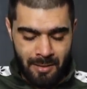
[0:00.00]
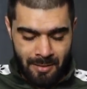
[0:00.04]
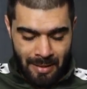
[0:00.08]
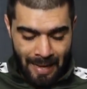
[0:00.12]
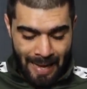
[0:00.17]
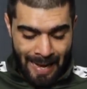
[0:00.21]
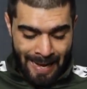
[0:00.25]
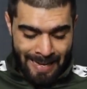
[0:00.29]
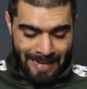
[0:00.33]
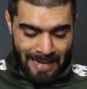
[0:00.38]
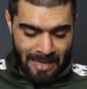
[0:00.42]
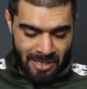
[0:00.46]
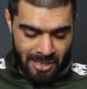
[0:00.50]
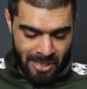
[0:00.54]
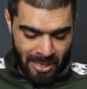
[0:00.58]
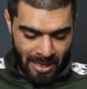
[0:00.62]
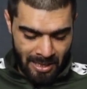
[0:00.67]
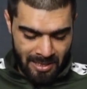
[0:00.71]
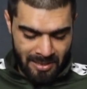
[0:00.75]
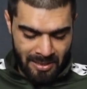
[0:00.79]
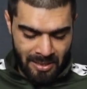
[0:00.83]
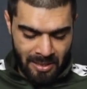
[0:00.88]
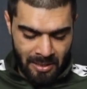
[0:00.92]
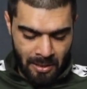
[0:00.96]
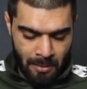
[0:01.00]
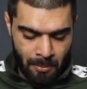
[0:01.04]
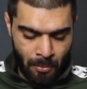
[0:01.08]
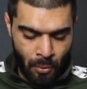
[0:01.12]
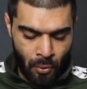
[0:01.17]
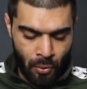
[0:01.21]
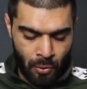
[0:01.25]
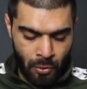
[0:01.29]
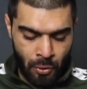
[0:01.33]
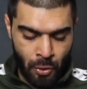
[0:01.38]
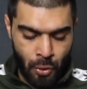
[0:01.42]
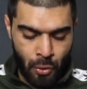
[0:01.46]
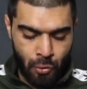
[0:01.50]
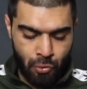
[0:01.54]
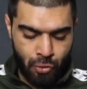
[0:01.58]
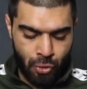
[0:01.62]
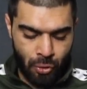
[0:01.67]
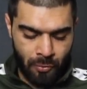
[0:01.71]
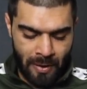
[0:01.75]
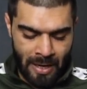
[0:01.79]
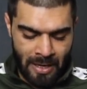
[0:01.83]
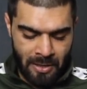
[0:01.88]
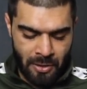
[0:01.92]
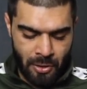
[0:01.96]
The NHS need it more.
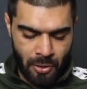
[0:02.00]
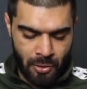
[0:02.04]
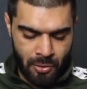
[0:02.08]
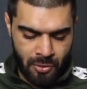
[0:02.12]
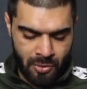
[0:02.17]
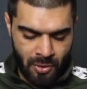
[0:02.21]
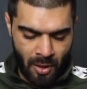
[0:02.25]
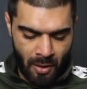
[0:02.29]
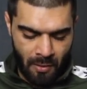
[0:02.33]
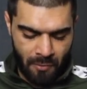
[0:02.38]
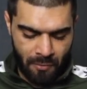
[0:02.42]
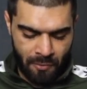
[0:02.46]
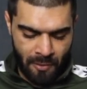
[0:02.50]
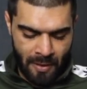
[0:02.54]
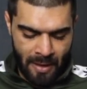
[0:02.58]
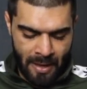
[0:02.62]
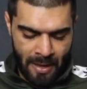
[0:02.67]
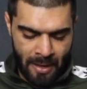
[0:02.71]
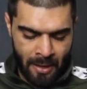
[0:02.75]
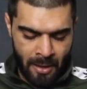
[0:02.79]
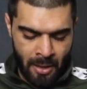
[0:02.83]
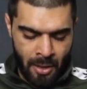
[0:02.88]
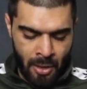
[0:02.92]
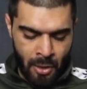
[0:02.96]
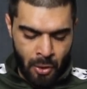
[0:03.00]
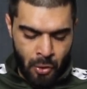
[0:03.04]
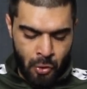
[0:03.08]
Neutral venues, not fair.